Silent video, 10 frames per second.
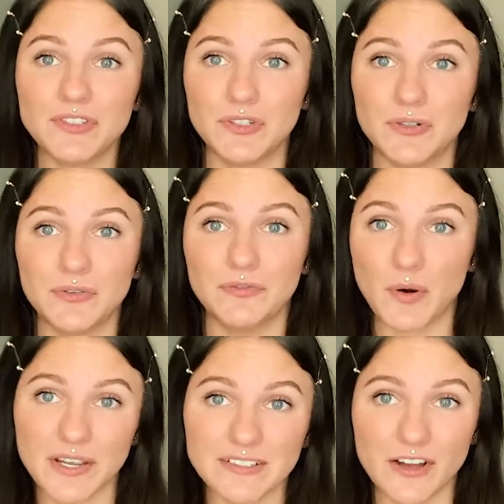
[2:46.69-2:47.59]
to
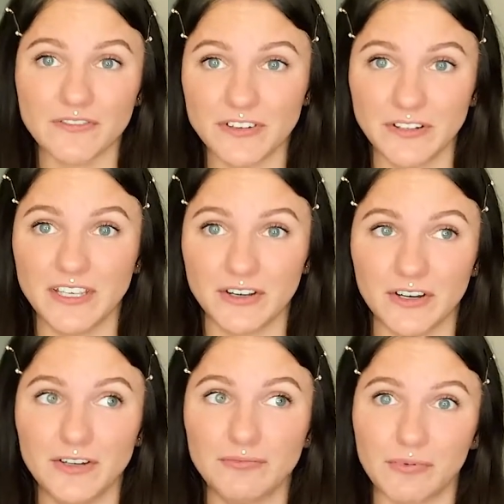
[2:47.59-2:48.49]
focus on feeling
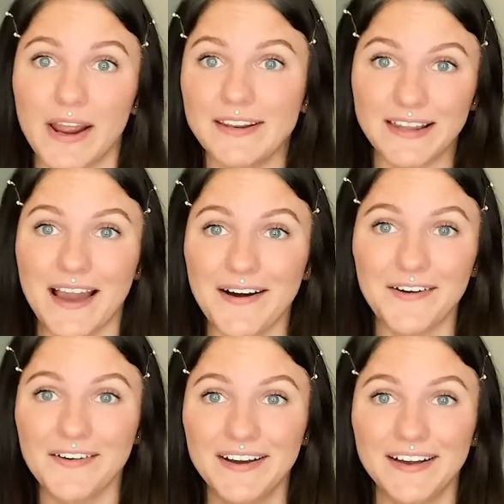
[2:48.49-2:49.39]
good right
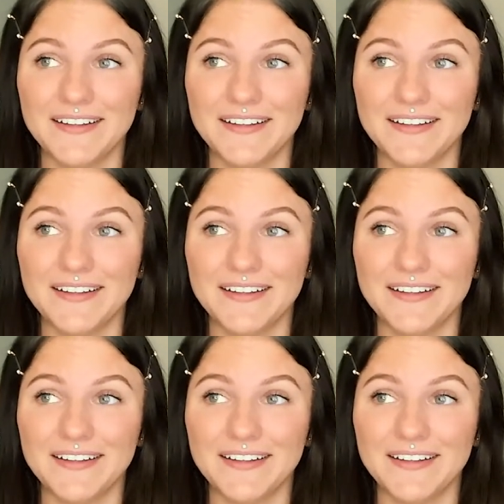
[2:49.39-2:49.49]
now,